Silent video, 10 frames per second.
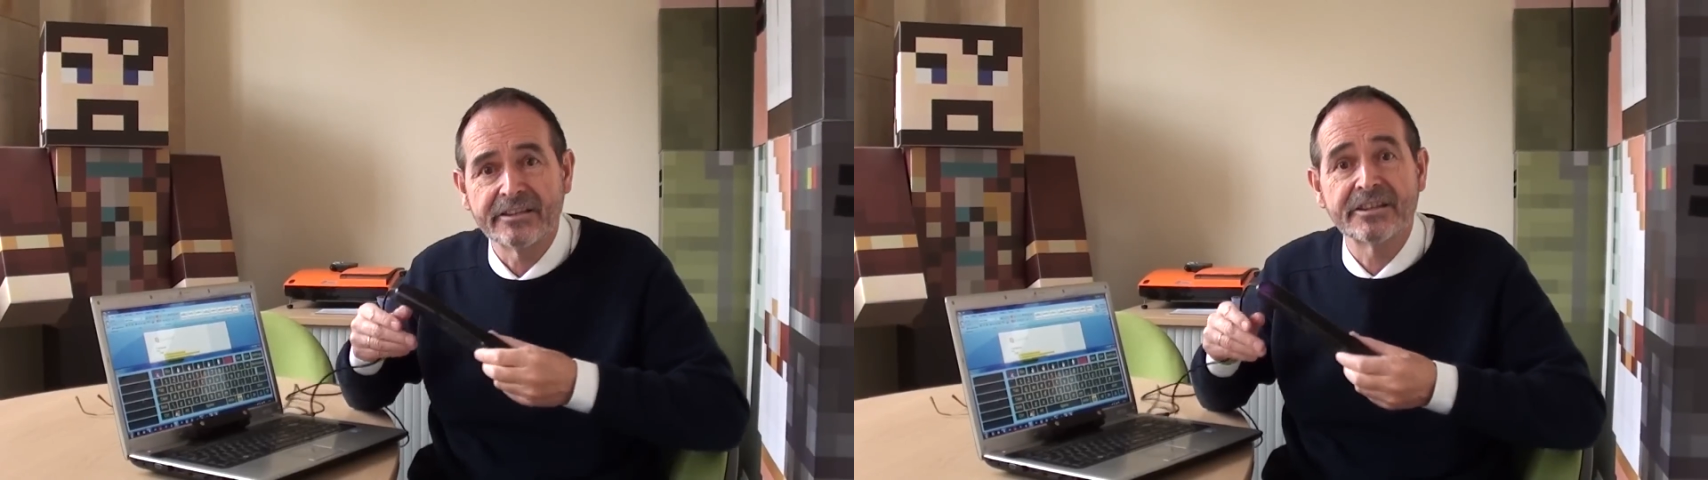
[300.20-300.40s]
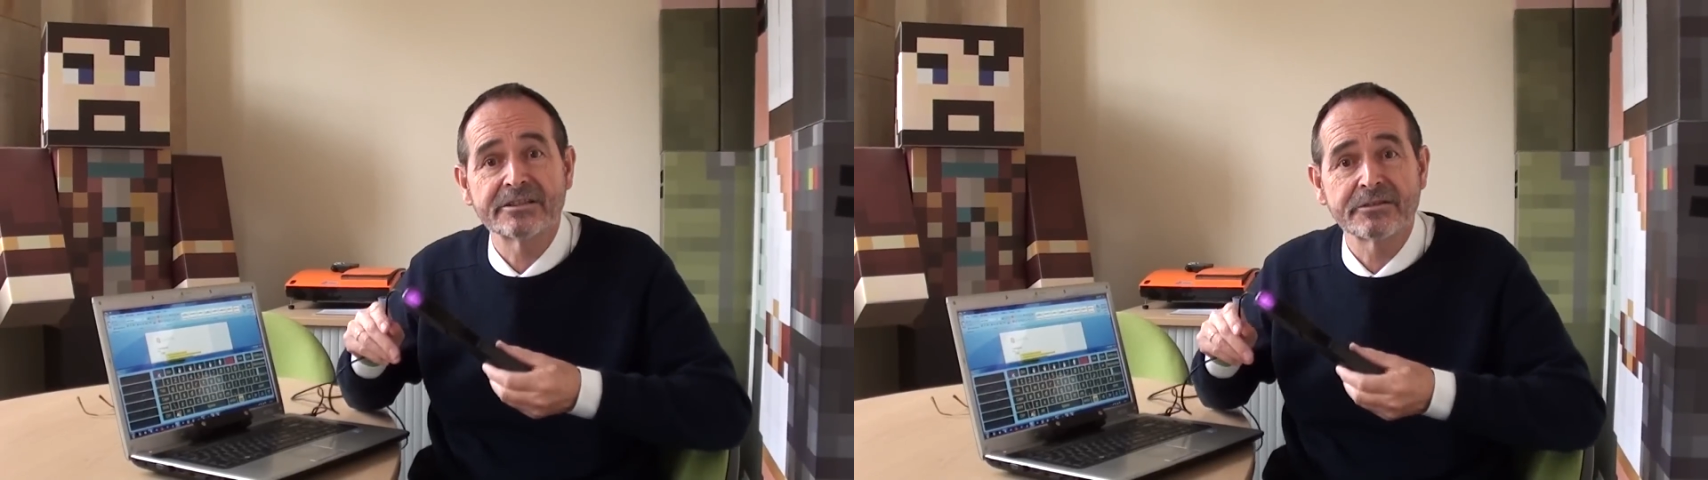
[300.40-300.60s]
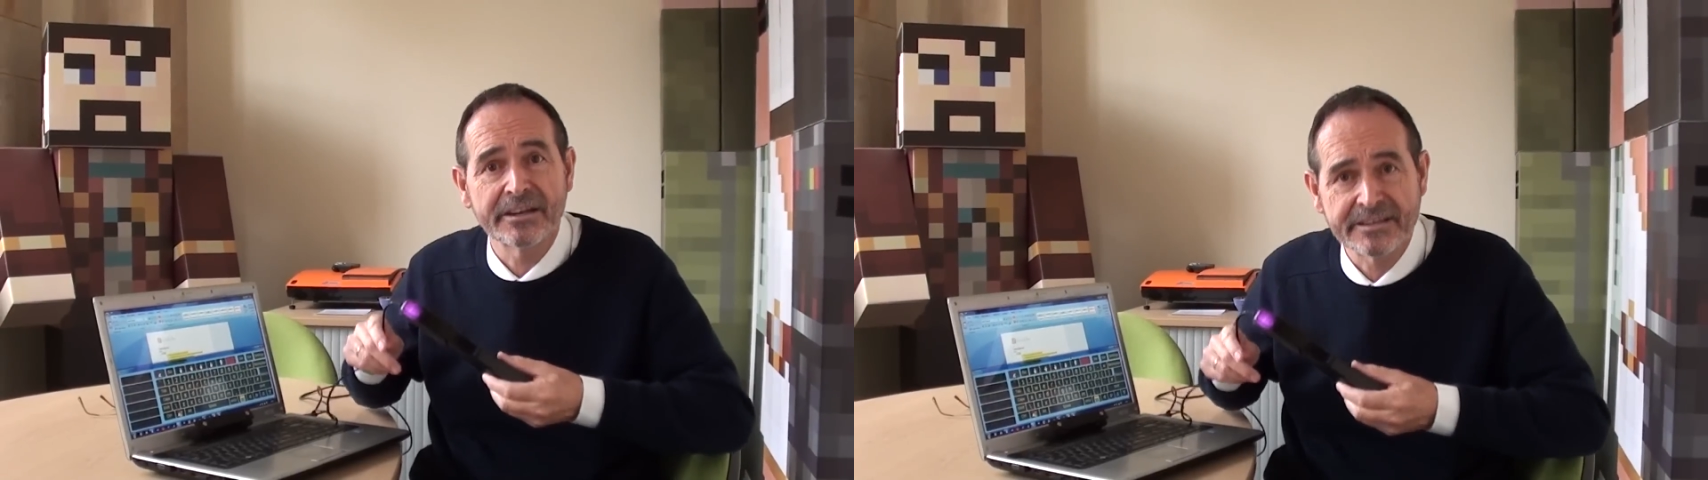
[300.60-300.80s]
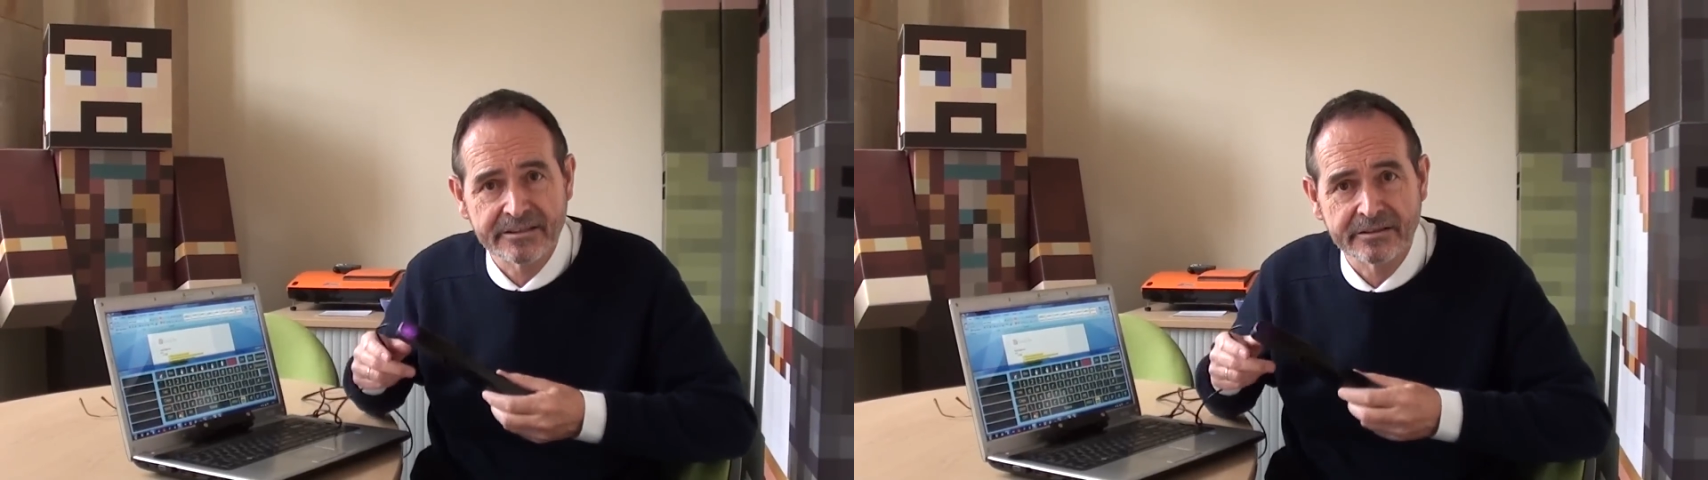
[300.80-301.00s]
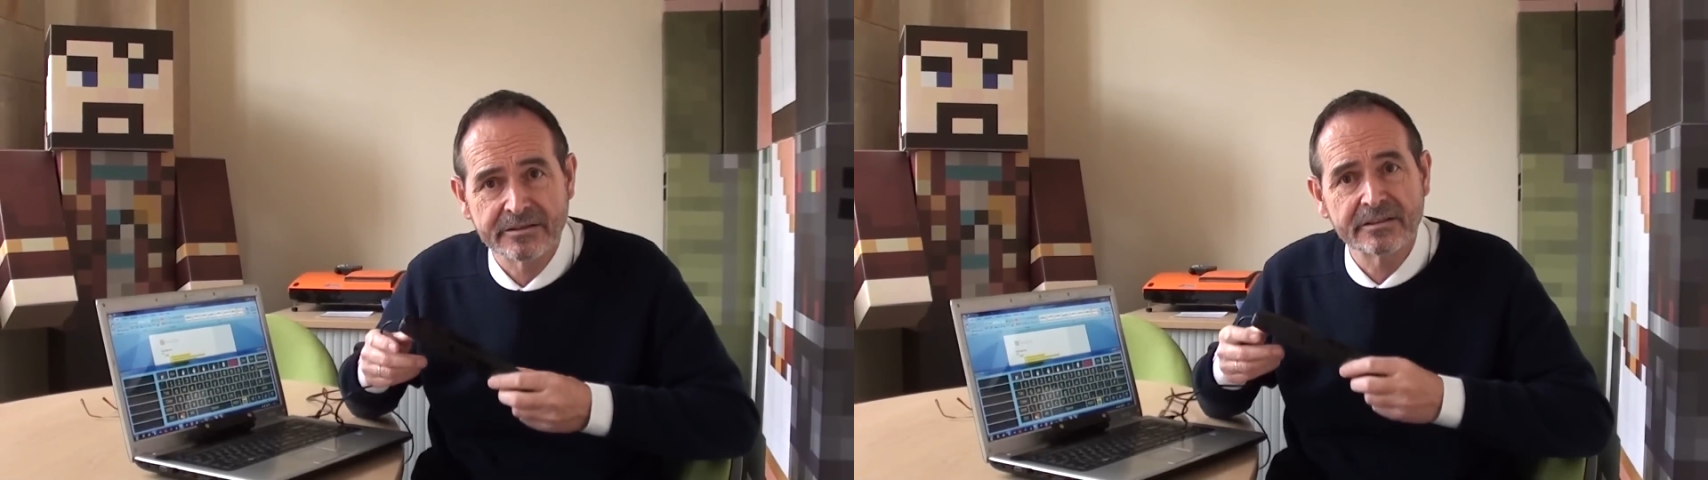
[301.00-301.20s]

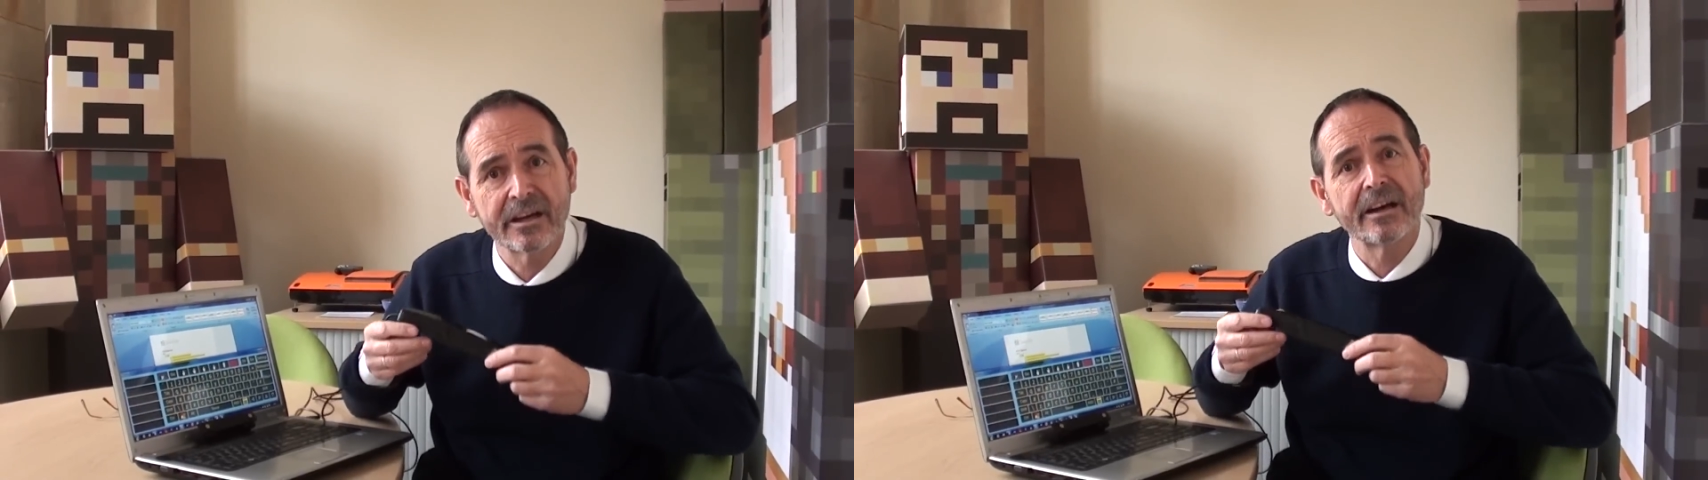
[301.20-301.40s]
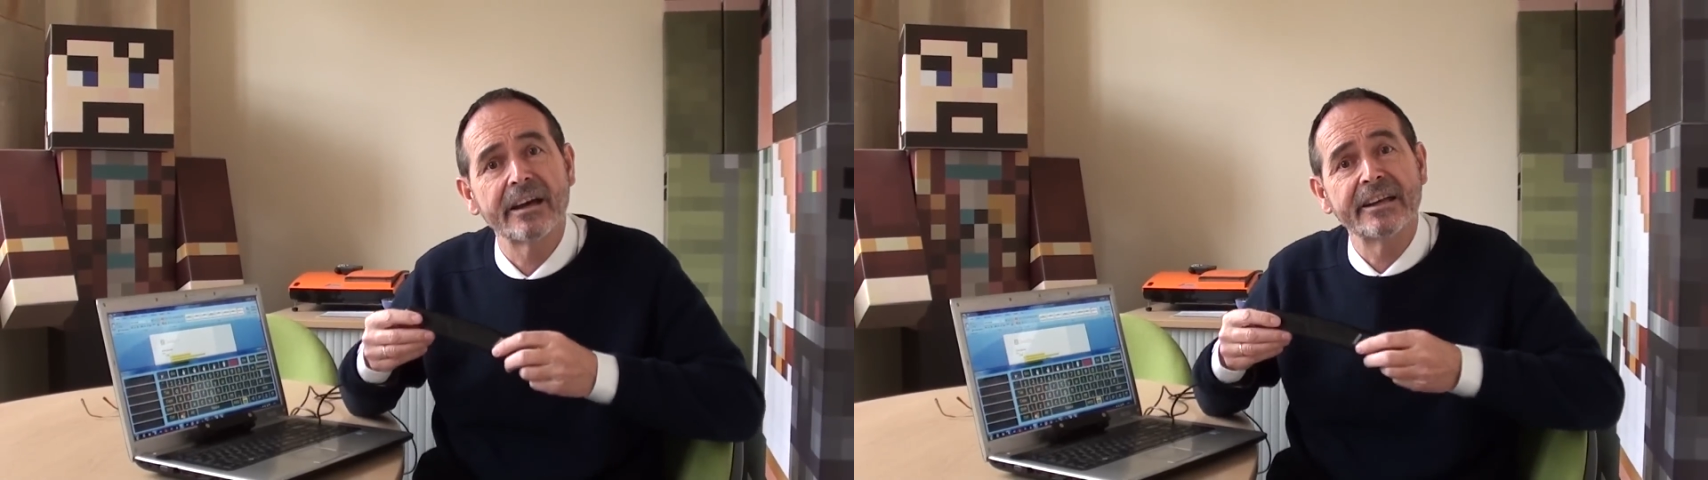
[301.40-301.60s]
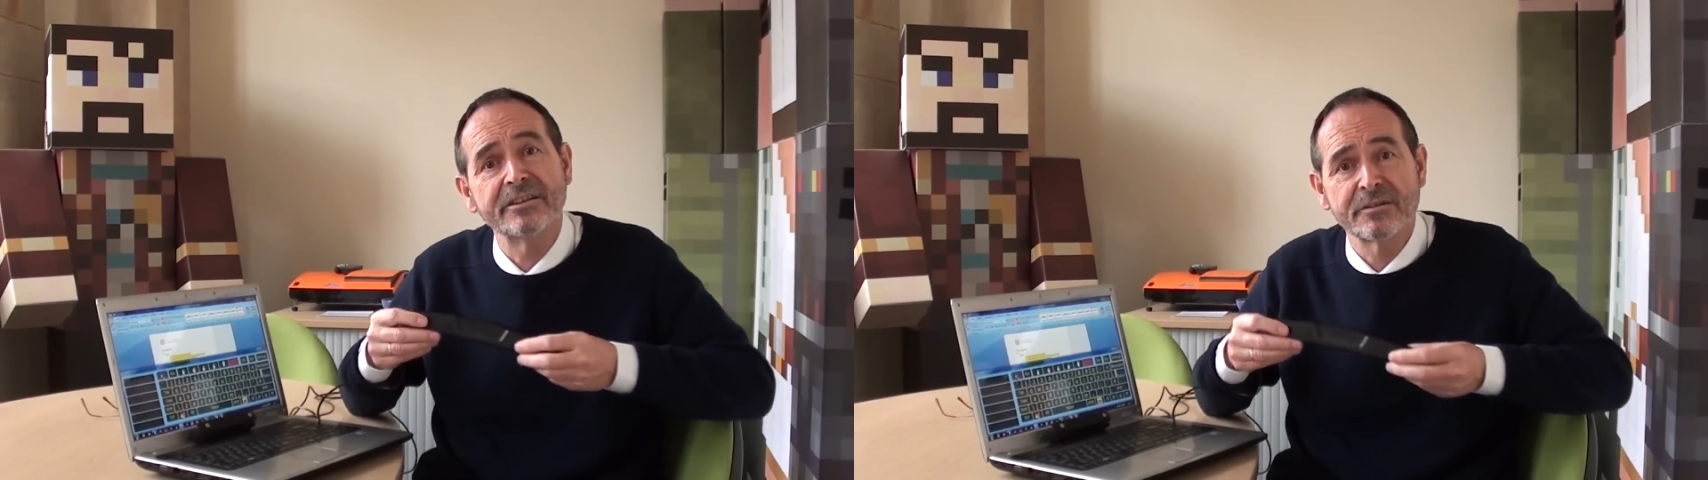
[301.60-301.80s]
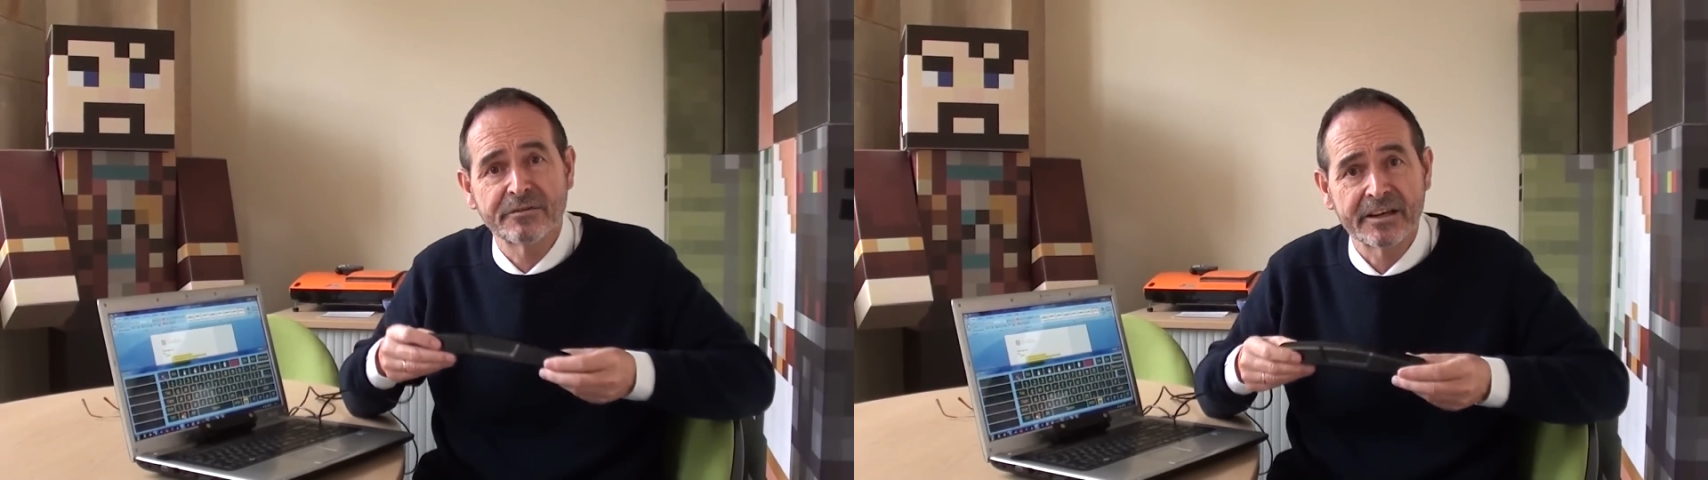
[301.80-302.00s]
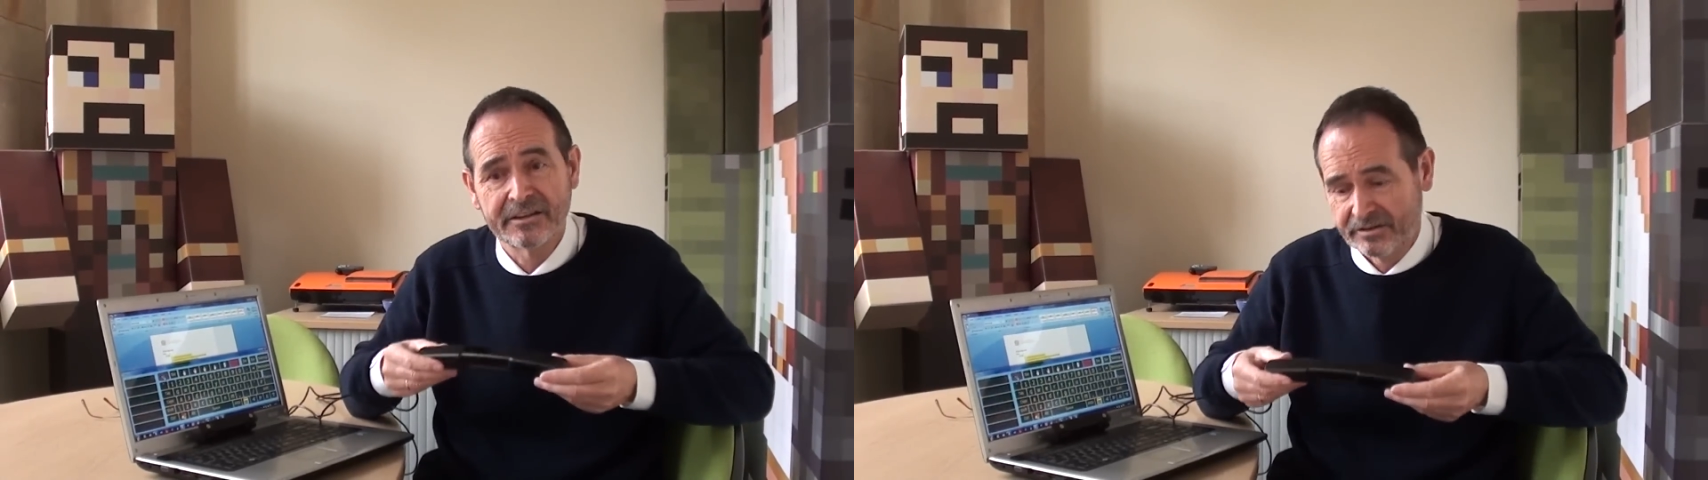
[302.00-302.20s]
integrated
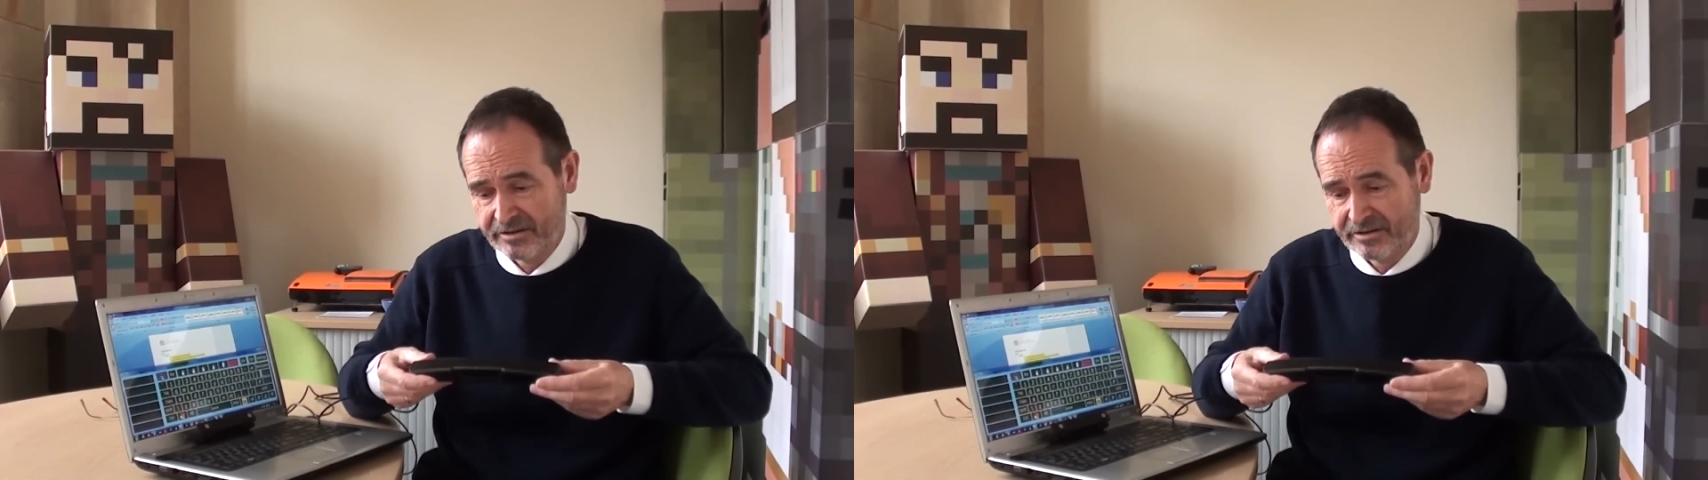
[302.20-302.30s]
interface